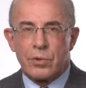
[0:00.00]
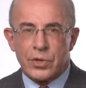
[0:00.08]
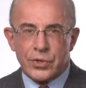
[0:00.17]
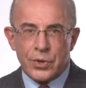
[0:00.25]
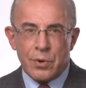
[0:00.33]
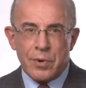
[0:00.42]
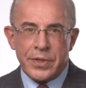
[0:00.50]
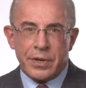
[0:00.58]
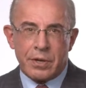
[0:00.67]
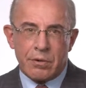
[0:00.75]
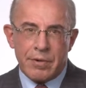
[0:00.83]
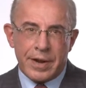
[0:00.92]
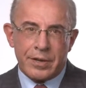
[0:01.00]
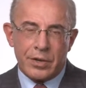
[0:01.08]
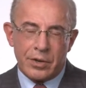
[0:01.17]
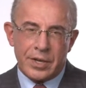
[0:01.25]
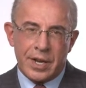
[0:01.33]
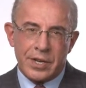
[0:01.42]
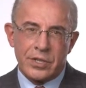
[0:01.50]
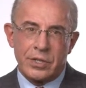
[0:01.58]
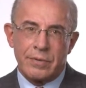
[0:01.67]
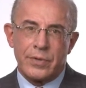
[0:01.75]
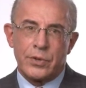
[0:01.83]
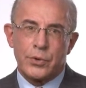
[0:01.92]
Restoring the correct
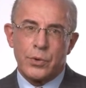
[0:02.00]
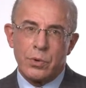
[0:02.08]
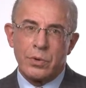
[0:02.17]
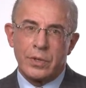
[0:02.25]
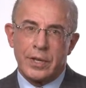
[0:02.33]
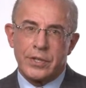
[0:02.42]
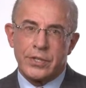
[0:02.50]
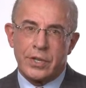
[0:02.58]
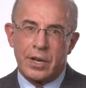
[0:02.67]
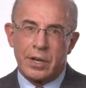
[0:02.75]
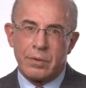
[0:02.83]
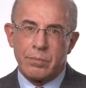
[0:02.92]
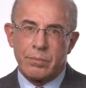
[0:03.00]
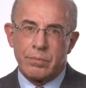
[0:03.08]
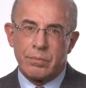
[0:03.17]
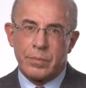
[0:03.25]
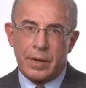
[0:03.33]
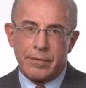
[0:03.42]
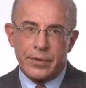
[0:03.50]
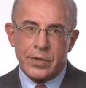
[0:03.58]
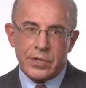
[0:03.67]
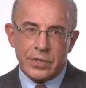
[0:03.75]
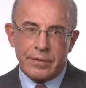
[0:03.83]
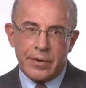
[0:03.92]
location of the true lid skin by
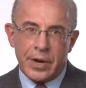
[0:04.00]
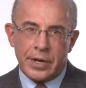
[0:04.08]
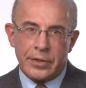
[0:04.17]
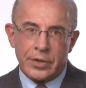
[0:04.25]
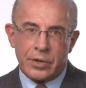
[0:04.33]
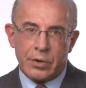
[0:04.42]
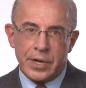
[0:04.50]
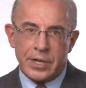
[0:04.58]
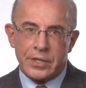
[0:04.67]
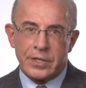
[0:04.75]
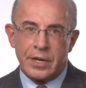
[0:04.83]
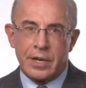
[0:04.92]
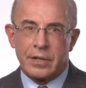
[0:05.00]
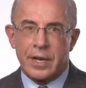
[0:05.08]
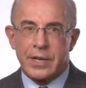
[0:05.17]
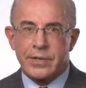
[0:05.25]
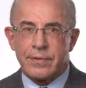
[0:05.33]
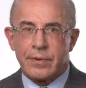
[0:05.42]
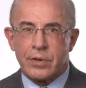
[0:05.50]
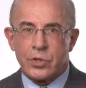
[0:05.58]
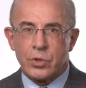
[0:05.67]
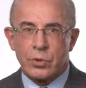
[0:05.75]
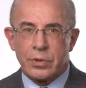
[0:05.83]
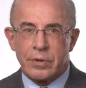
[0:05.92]
first defining the crease allows for a
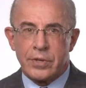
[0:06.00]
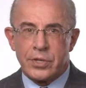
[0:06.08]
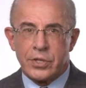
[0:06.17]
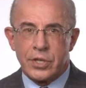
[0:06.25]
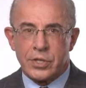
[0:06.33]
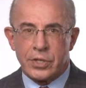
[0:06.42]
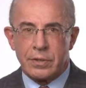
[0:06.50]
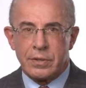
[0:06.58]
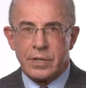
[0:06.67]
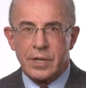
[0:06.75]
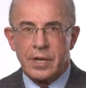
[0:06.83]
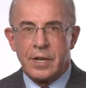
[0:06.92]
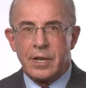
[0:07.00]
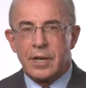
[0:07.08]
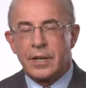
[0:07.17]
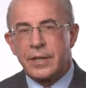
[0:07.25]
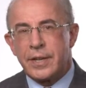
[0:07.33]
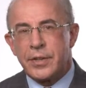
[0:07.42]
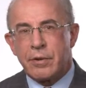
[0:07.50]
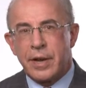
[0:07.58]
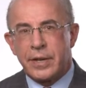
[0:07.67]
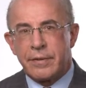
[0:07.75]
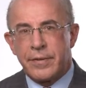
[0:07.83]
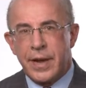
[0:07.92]
shorter incision, another
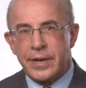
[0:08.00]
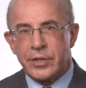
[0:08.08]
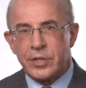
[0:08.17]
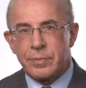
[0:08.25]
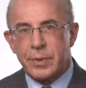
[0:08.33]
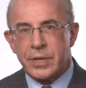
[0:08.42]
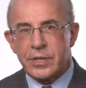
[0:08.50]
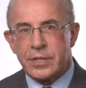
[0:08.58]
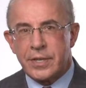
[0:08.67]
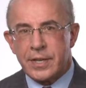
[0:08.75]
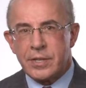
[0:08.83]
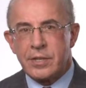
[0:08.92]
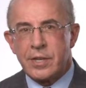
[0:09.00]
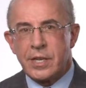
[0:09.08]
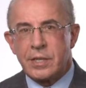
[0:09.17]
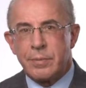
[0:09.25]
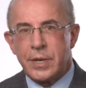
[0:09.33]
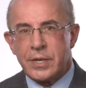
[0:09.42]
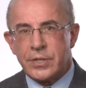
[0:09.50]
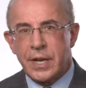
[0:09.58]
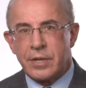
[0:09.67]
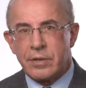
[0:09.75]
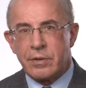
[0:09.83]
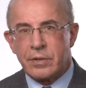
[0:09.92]
great advantage because it doesn't need to be
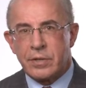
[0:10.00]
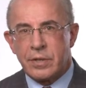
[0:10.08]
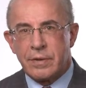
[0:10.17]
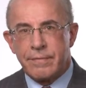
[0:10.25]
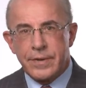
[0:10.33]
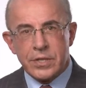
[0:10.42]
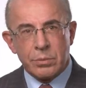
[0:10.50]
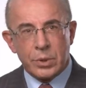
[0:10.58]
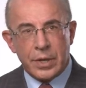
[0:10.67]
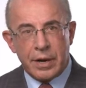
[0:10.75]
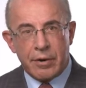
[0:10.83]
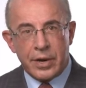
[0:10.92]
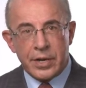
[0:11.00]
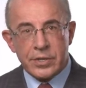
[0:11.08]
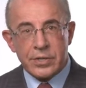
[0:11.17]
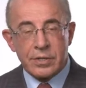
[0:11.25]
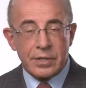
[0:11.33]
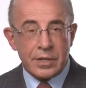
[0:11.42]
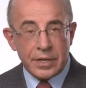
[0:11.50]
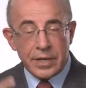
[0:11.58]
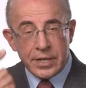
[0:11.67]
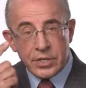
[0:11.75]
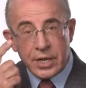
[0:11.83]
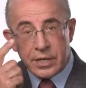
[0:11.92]
extended onto the visible areas at
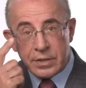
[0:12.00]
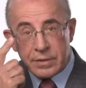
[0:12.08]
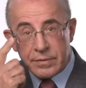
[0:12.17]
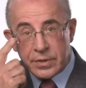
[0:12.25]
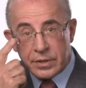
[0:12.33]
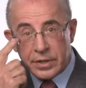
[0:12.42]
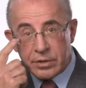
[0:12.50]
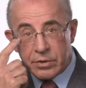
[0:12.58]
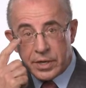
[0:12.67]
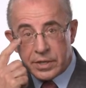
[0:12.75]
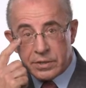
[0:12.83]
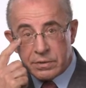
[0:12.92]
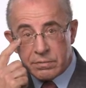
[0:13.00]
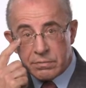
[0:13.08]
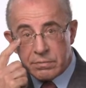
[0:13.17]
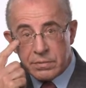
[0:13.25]
each end of the lid crease.